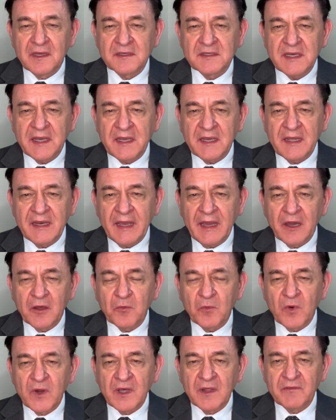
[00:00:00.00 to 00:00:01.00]
taken
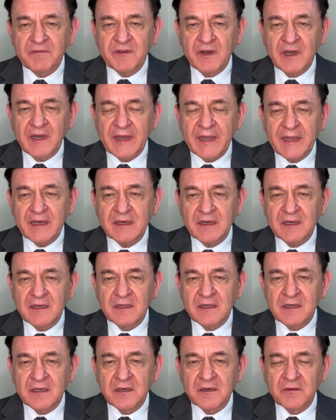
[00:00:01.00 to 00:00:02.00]
out. Well, fine.
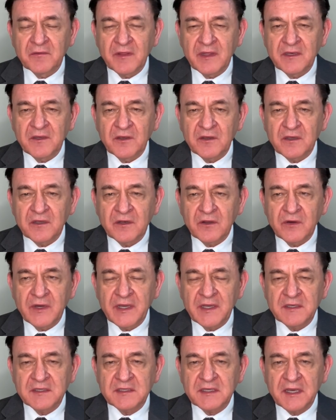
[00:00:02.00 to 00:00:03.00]
Then you can go
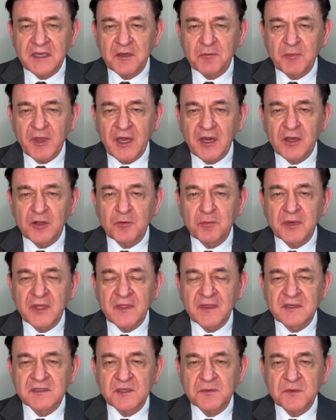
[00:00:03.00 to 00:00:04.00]
ahead and take them out.
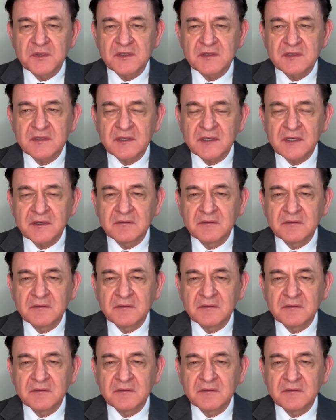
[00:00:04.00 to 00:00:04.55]
But this was,